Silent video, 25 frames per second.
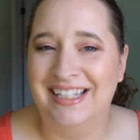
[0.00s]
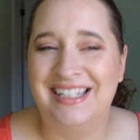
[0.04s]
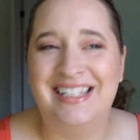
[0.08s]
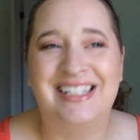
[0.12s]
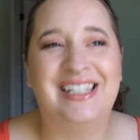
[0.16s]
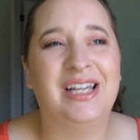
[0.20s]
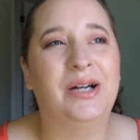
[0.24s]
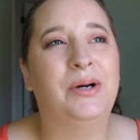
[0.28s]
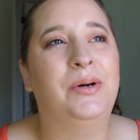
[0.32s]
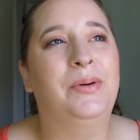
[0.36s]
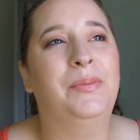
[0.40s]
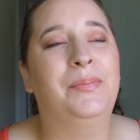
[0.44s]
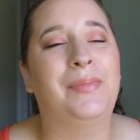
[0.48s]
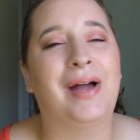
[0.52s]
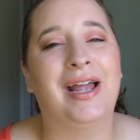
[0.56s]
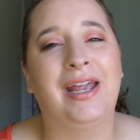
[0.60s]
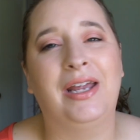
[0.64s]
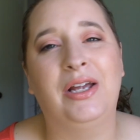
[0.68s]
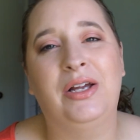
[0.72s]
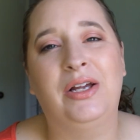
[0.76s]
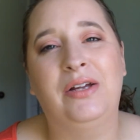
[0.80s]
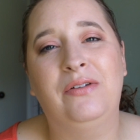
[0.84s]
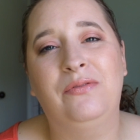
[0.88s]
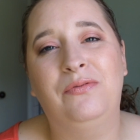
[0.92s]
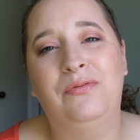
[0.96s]
So
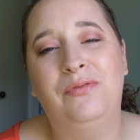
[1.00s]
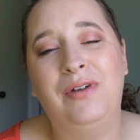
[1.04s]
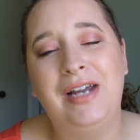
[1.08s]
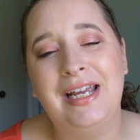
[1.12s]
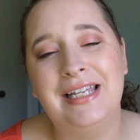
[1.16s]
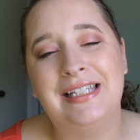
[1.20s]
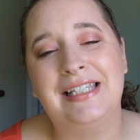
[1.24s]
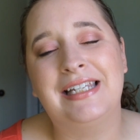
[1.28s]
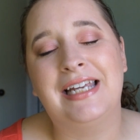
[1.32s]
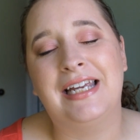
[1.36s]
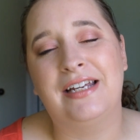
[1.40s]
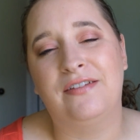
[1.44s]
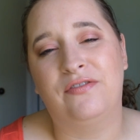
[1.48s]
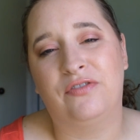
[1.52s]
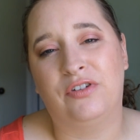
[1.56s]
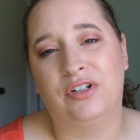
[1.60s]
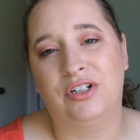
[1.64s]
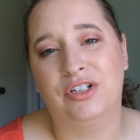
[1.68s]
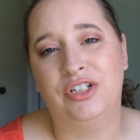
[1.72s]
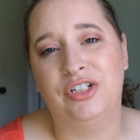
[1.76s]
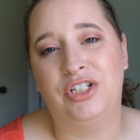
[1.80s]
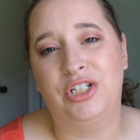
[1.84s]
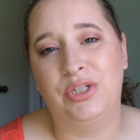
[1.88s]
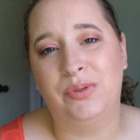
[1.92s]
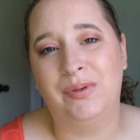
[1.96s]
my reasoning
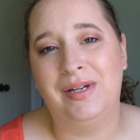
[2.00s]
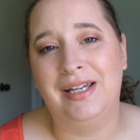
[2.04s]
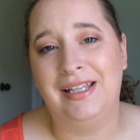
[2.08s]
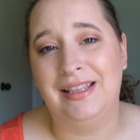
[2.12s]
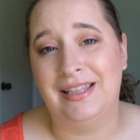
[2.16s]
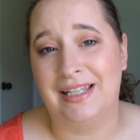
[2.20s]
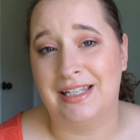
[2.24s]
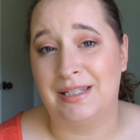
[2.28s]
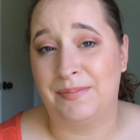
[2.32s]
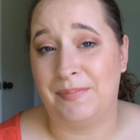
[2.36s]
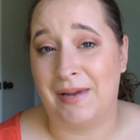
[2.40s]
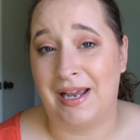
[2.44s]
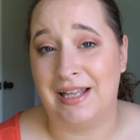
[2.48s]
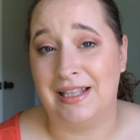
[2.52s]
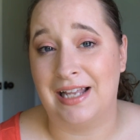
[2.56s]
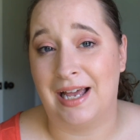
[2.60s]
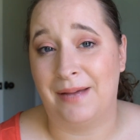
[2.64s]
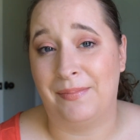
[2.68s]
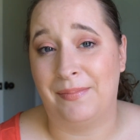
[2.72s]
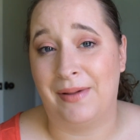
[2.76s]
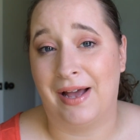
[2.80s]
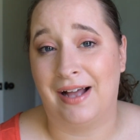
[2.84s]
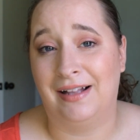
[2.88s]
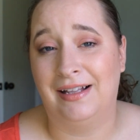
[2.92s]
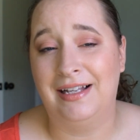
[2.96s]
for doing this Pan
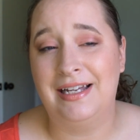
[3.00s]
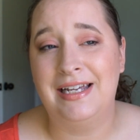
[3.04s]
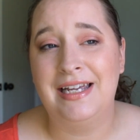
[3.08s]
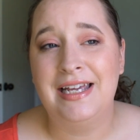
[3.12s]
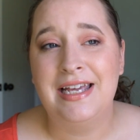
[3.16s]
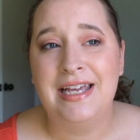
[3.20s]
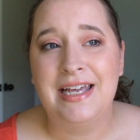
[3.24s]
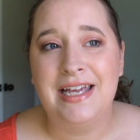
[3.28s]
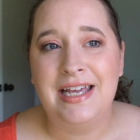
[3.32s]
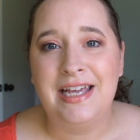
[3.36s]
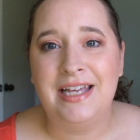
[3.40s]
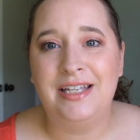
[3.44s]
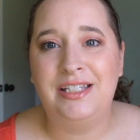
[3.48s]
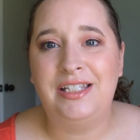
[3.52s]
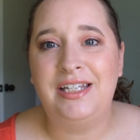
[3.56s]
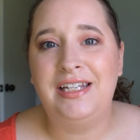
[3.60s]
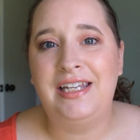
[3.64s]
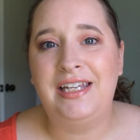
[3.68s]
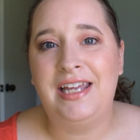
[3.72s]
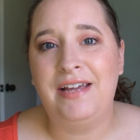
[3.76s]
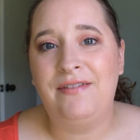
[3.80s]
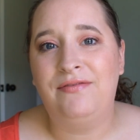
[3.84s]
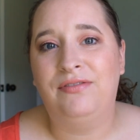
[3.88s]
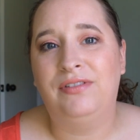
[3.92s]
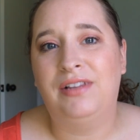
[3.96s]
That palette is to
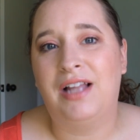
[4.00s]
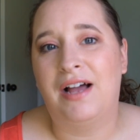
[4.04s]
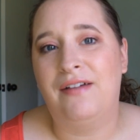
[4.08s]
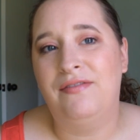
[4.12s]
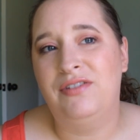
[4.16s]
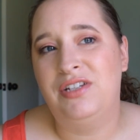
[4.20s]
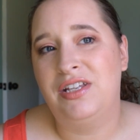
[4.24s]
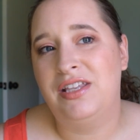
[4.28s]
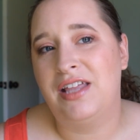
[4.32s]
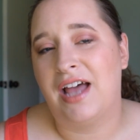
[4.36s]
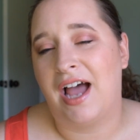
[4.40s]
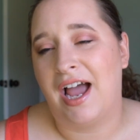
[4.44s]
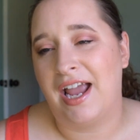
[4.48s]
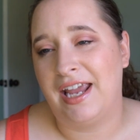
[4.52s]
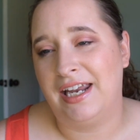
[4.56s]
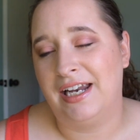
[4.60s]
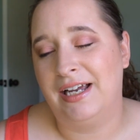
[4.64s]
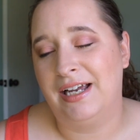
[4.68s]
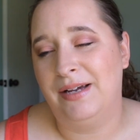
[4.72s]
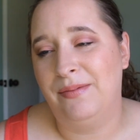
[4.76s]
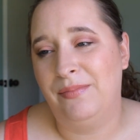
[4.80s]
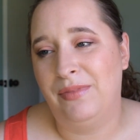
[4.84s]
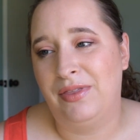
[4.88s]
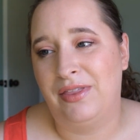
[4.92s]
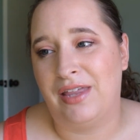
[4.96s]
give love to the
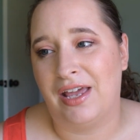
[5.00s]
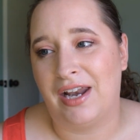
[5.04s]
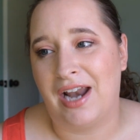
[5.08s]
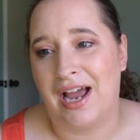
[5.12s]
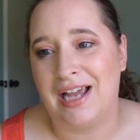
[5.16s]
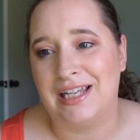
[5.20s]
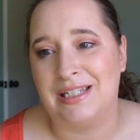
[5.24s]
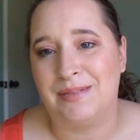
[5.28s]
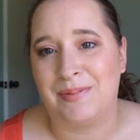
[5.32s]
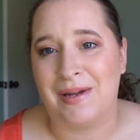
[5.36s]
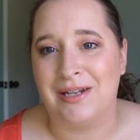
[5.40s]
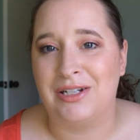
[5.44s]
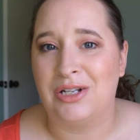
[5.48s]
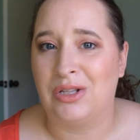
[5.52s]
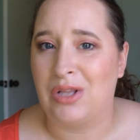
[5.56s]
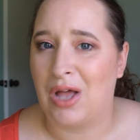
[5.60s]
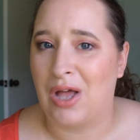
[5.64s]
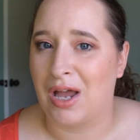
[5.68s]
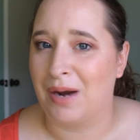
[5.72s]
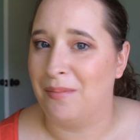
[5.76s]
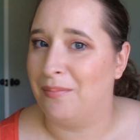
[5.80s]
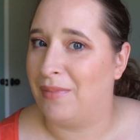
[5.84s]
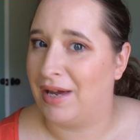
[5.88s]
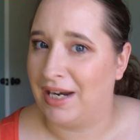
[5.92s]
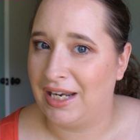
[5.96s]
item that I spent a
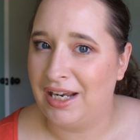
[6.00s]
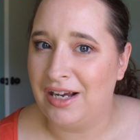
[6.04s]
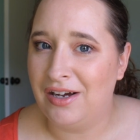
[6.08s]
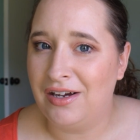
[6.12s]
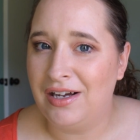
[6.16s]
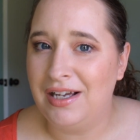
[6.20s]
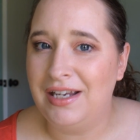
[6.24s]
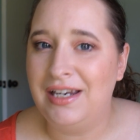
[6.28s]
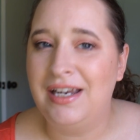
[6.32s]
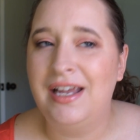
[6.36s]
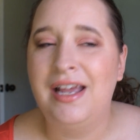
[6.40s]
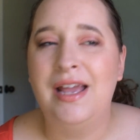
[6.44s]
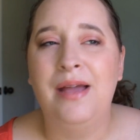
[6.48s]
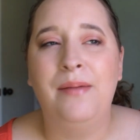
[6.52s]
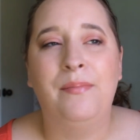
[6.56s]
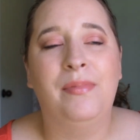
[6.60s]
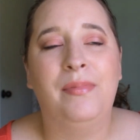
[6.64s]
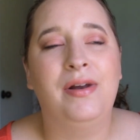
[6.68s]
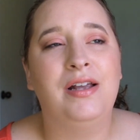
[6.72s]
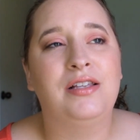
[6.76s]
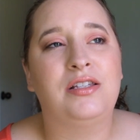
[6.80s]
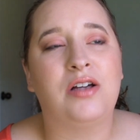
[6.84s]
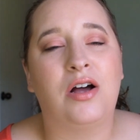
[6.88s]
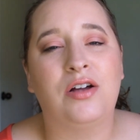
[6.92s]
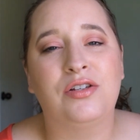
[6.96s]
lot of money on,
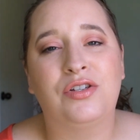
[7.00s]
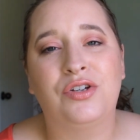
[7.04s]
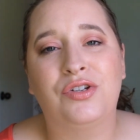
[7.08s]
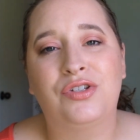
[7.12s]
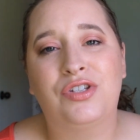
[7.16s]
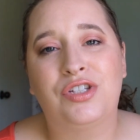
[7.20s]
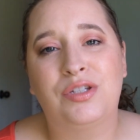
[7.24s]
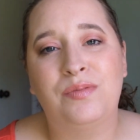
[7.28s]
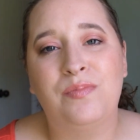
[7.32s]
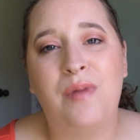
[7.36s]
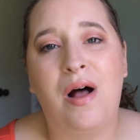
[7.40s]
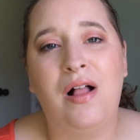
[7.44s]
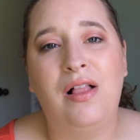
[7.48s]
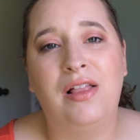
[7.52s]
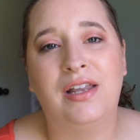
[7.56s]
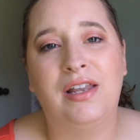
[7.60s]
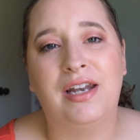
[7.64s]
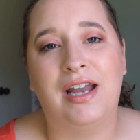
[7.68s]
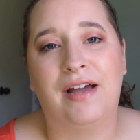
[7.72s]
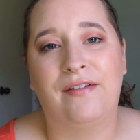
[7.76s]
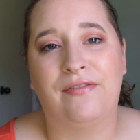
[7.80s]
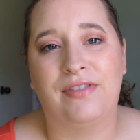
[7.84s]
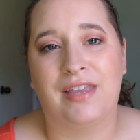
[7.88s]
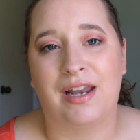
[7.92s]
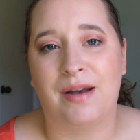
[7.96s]
but it's also small
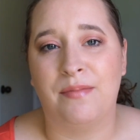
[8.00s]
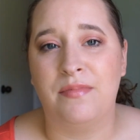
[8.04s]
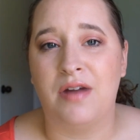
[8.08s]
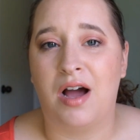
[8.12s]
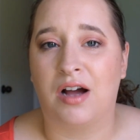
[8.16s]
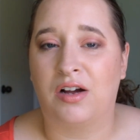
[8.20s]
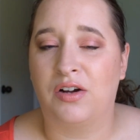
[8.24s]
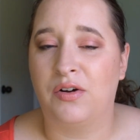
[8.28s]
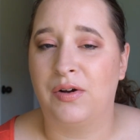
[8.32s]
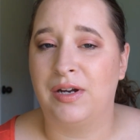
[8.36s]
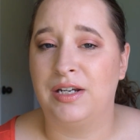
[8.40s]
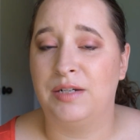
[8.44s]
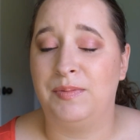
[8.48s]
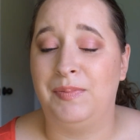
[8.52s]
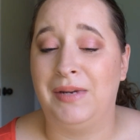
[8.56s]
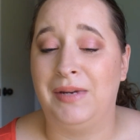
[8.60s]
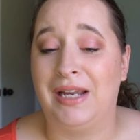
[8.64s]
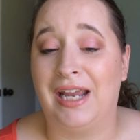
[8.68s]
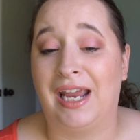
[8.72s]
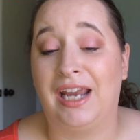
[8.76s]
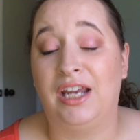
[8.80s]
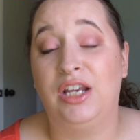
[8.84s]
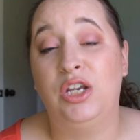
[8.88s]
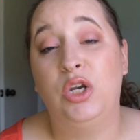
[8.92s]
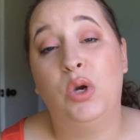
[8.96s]
enough that I'm not going to
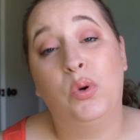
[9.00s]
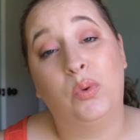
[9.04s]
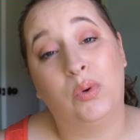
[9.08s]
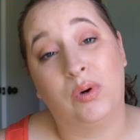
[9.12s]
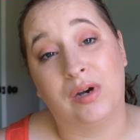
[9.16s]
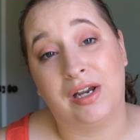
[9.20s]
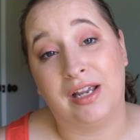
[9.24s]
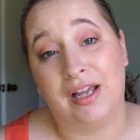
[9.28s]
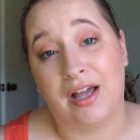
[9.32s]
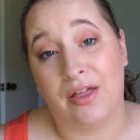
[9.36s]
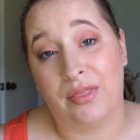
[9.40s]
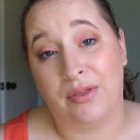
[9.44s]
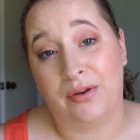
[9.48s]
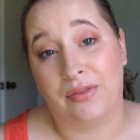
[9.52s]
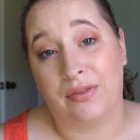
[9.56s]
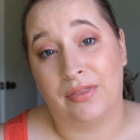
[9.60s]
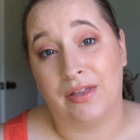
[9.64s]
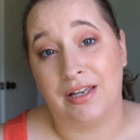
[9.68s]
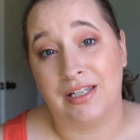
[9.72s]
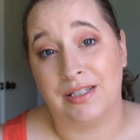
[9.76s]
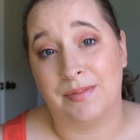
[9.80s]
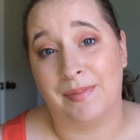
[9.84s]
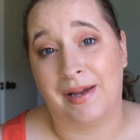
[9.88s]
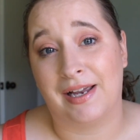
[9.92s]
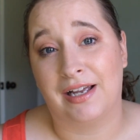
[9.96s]
be ignoring other
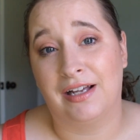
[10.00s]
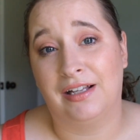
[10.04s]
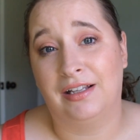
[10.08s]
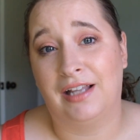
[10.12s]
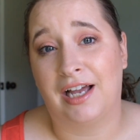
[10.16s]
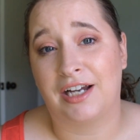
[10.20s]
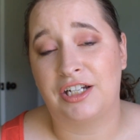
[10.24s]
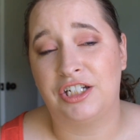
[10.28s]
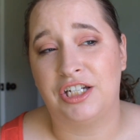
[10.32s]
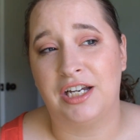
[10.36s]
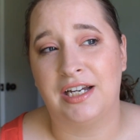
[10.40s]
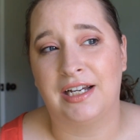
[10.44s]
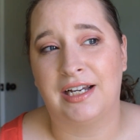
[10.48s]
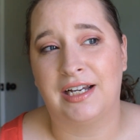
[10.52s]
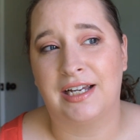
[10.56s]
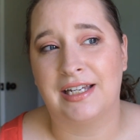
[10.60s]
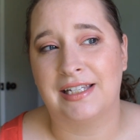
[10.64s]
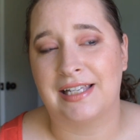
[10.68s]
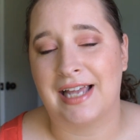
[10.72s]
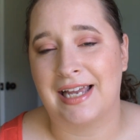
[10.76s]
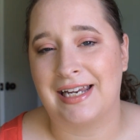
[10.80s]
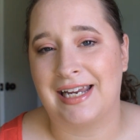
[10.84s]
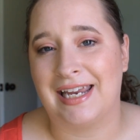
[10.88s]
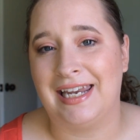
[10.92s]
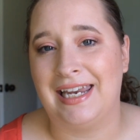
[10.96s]
things in my collection because
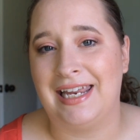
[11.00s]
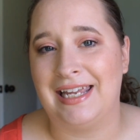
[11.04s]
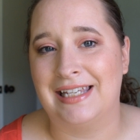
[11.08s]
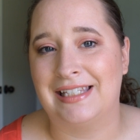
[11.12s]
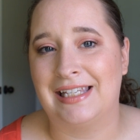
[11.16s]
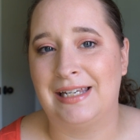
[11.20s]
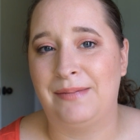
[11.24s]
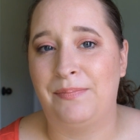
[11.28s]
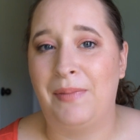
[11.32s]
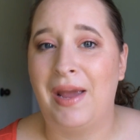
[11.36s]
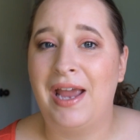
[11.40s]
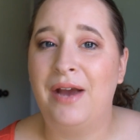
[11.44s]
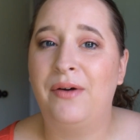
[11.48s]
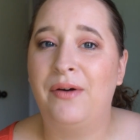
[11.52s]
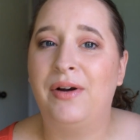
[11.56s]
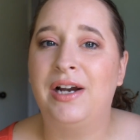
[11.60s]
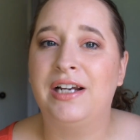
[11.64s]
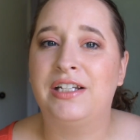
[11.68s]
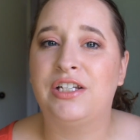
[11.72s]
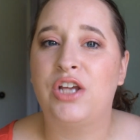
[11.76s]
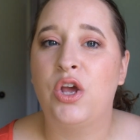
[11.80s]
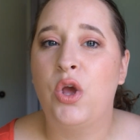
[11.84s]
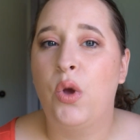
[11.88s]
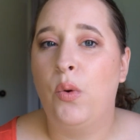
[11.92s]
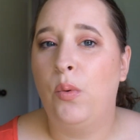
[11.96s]
I can easily pair
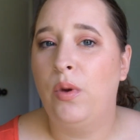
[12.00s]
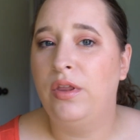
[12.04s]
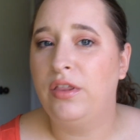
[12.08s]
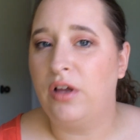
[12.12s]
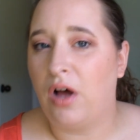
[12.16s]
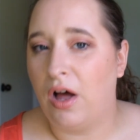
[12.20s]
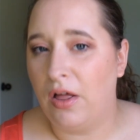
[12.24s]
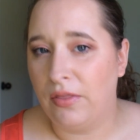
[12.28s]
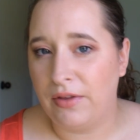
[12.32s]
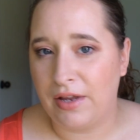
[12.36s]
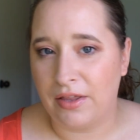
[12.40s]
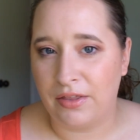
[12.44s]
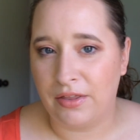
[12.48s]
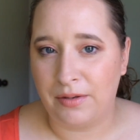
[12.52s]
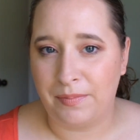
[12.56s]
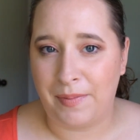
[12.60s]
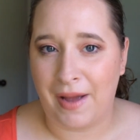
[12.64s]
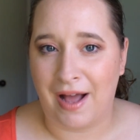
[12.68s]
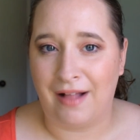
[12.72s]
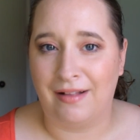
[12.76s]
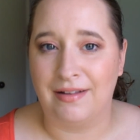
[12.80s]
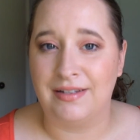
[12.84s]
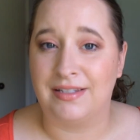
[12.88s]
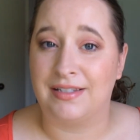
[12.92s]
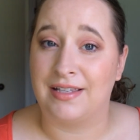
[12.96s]
it with all the other
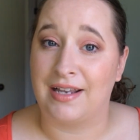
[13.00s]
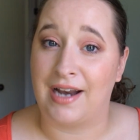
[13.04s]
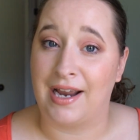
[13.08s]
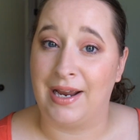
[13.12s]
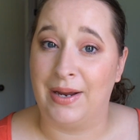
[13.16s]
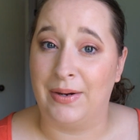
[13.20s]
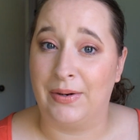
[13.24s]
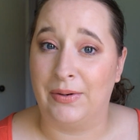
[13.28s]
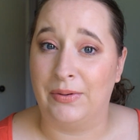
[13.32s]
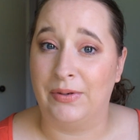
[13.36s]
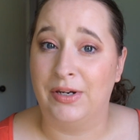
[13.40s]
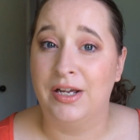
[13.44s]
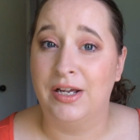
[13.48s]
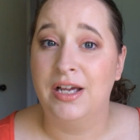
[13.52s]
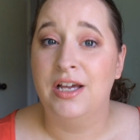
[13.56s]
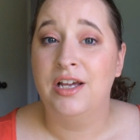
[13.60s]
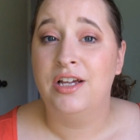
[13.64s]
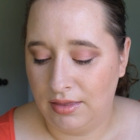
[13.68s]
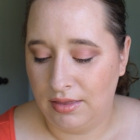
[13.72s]
palettes that I own.